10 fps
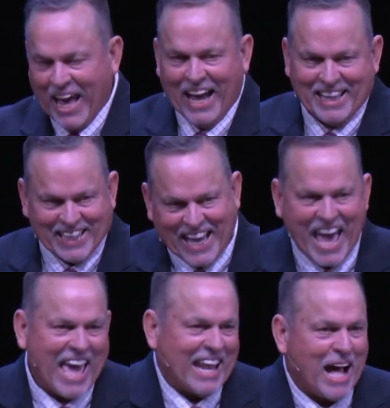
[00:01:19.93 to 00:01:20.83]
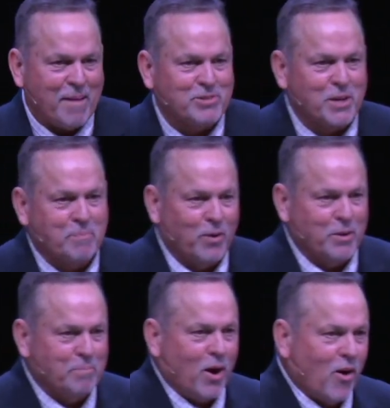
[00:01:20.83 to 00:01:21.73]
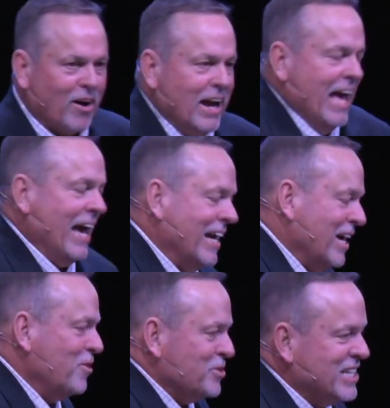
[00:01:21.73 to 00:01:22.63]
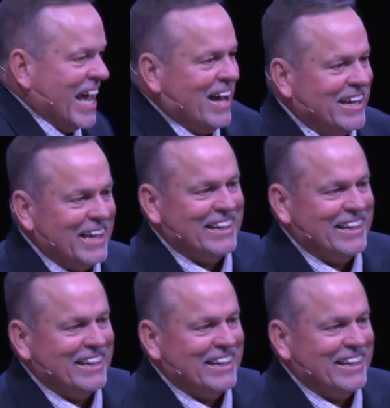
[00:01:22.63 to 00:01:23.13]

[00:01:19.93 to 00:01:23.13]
And the cat hops up on the bar and goes down it,